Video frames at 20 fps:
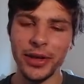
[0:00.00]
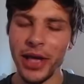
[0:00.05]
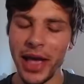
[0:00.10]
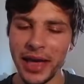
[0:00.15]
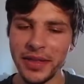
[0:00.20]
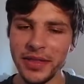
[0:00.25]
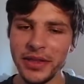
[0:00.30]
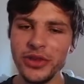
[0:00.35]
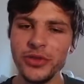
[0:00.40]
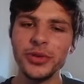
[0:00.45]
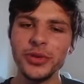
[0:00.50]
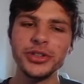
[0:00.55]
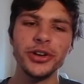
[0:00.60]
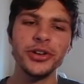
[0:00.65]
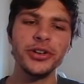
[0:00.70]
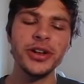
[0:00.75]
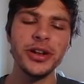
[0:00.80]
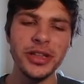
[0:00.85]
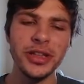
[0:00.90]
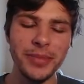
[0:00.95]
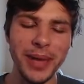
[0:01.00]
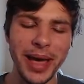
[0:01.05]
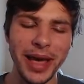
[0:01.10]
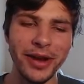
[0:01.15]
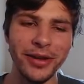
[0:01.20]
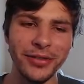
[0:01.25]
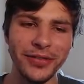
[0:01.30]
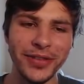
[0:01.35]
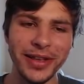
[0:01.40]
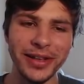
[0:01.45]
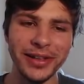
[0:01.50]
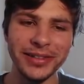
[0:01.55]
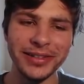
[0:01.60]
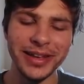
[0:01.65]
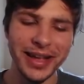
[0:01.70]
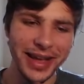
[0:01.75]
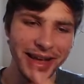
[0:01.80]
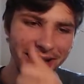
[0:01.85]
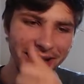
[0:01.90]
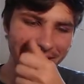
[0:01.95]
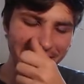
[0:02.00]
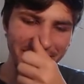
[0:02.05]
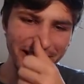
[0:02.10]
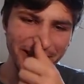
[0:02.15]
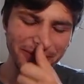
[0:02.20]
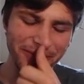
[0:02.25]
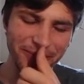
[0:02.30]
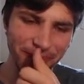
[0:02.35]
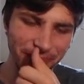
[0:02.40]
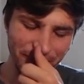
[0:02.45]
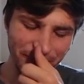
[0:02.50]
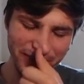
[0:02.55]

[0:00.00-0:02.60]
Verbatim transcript: And then you return it to the battlefield, um,